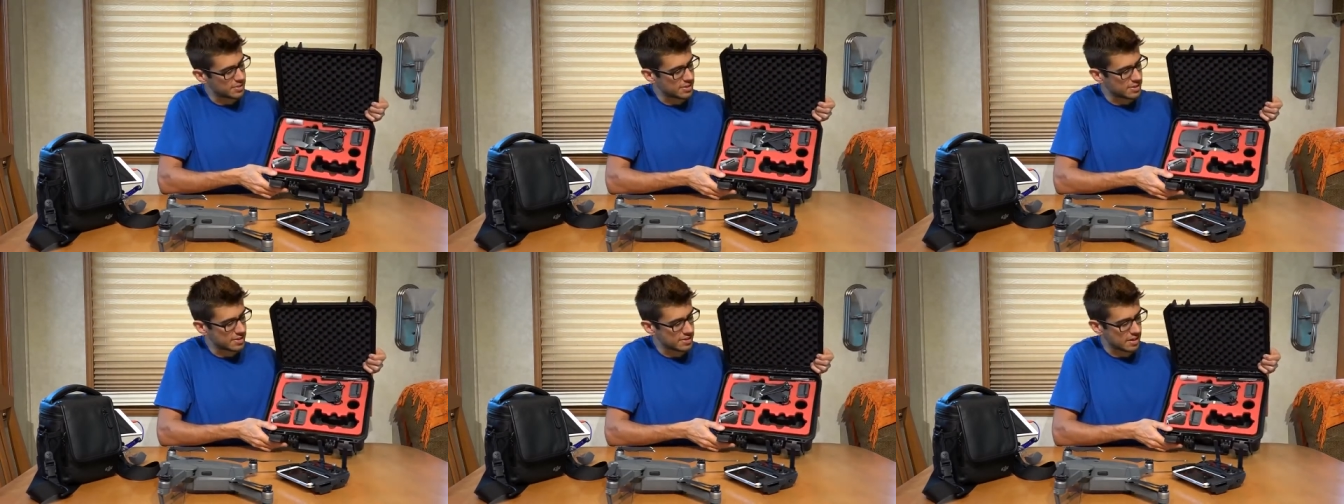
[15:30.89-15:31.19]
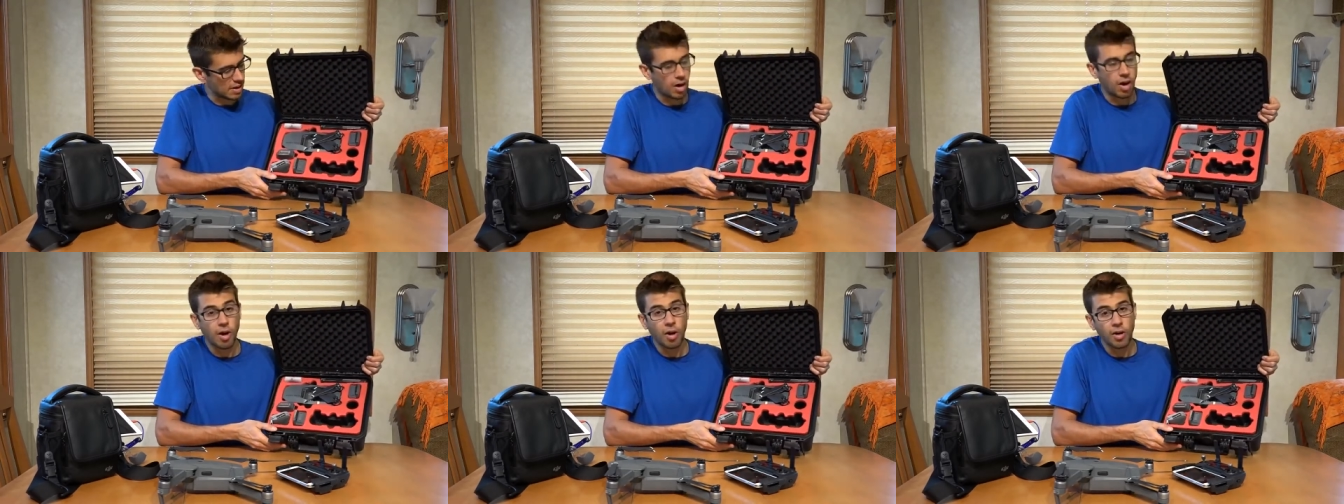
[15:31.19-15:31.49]
This is
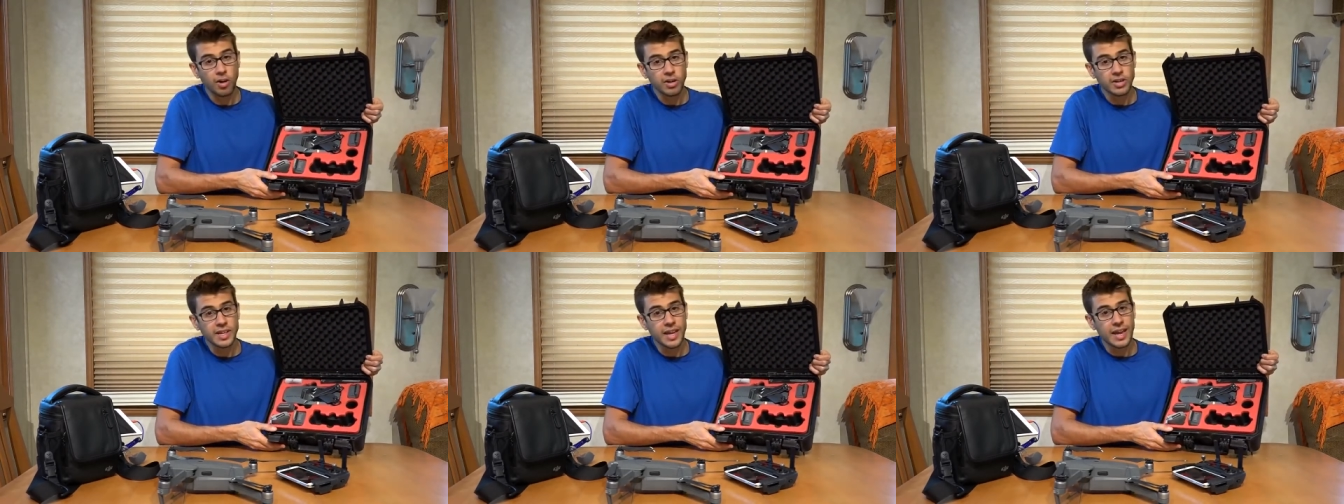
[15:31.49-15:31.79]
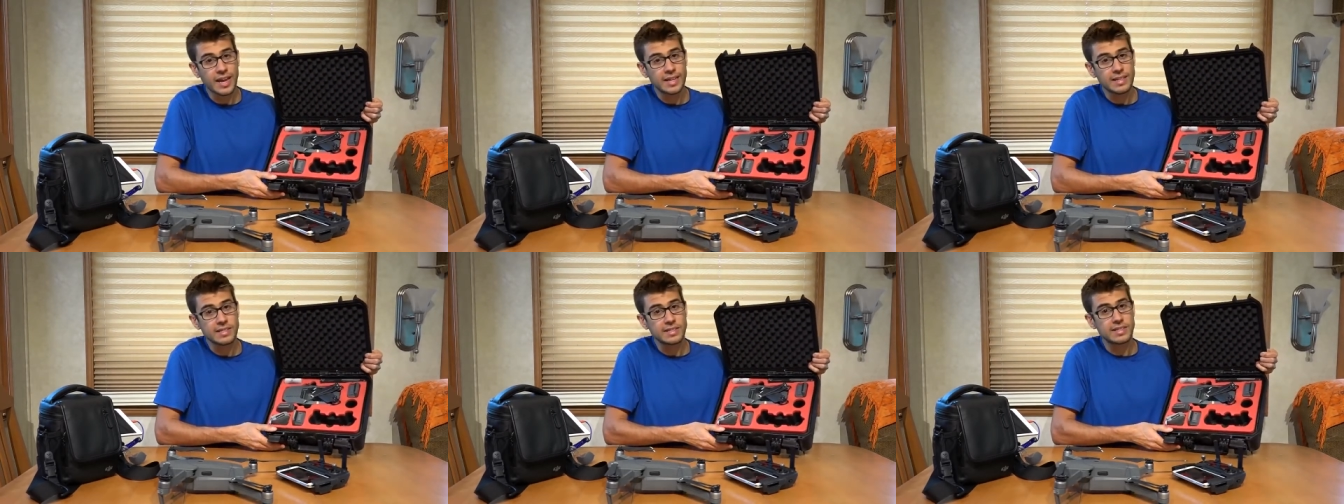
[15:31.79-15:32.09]
a hard
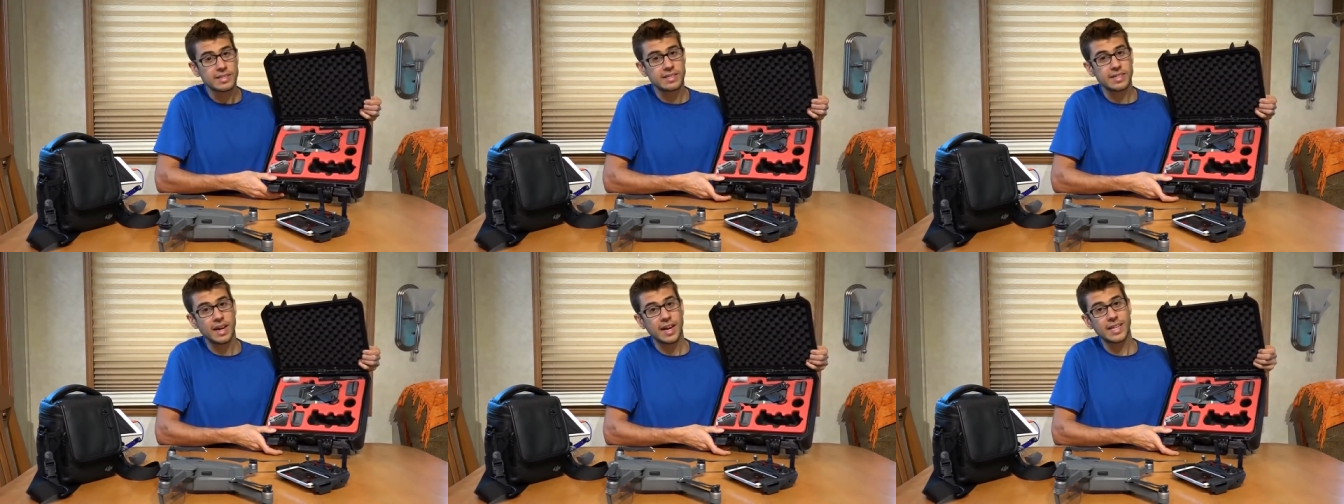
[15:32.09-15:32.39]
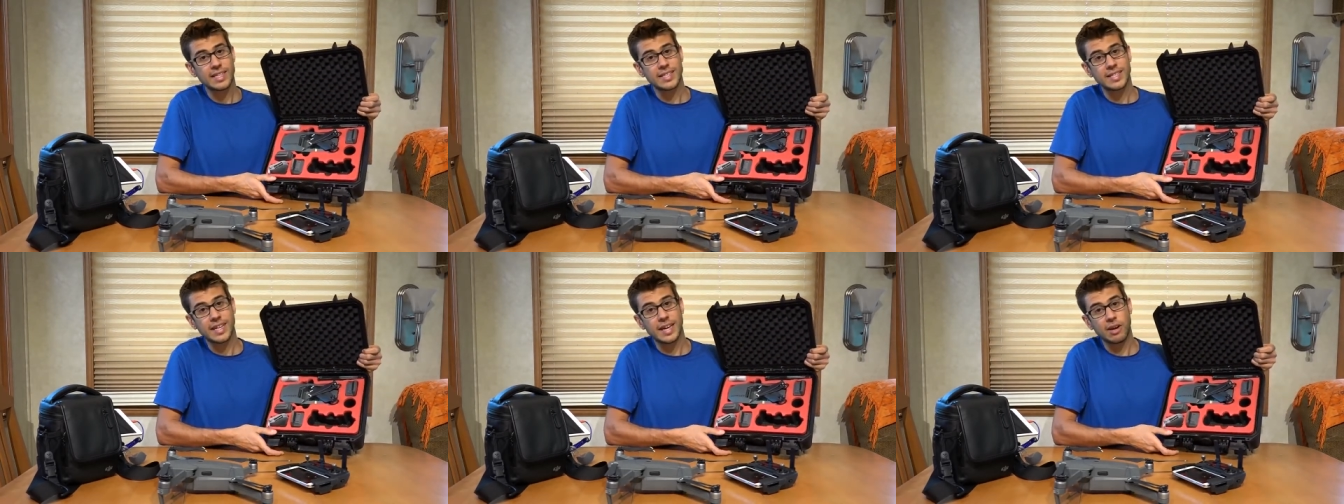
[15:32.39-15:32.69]
case
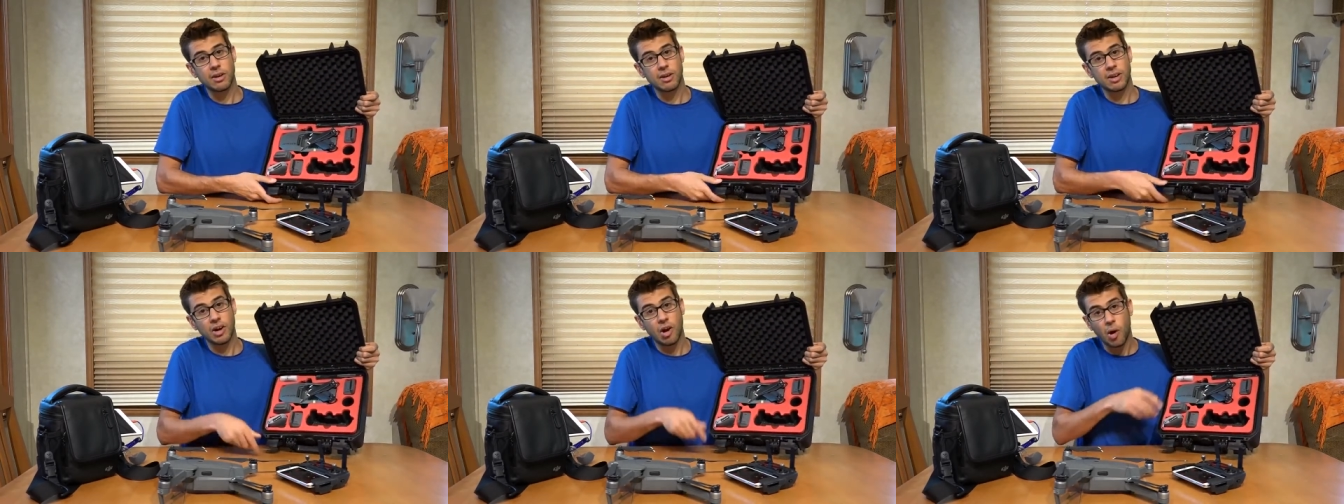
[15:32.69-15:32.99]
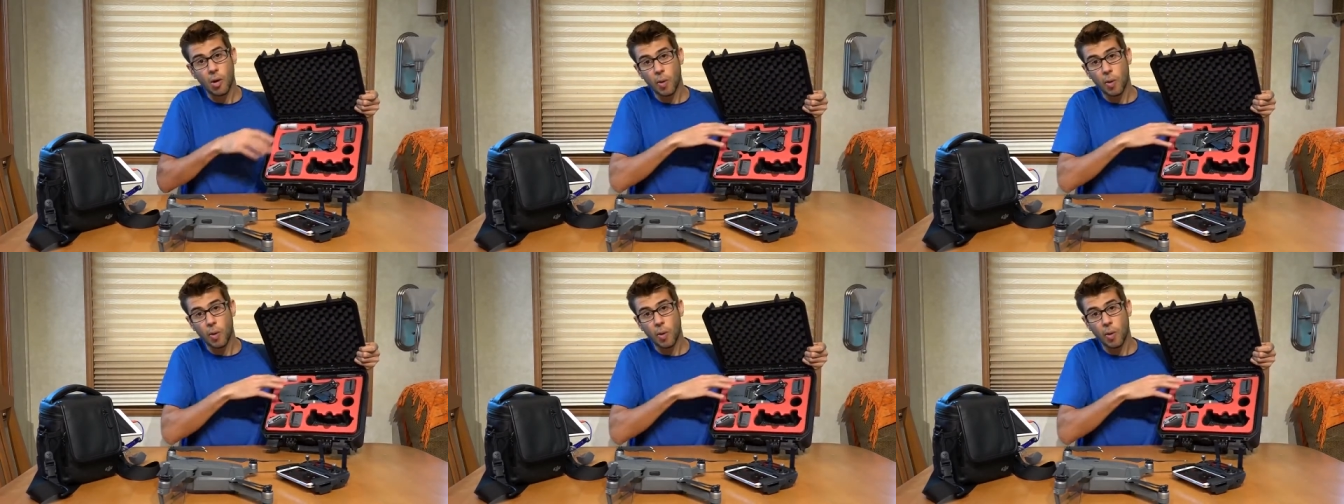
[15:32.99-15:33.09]
designed to carry